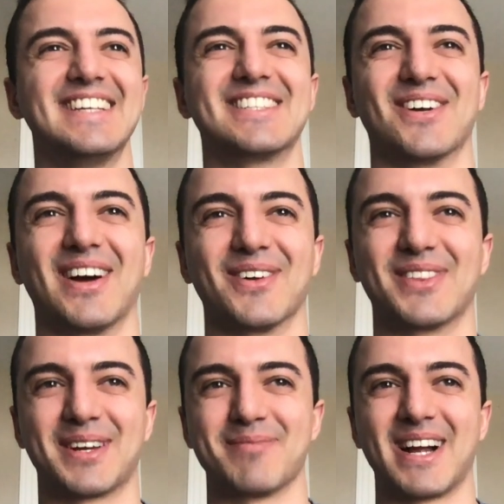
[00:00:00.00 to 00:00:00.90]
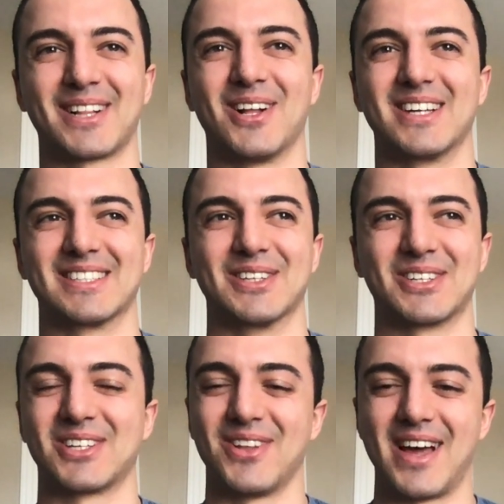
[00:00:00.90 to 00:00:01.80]
So I don't think my closet
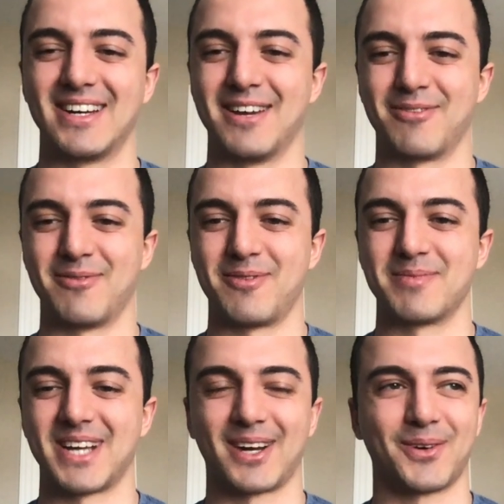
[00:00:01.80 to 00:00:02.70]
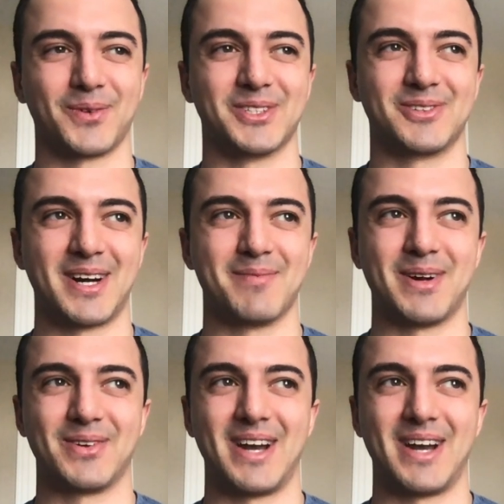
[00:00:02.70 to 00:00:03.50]
looks all that different from Tiger Woods right about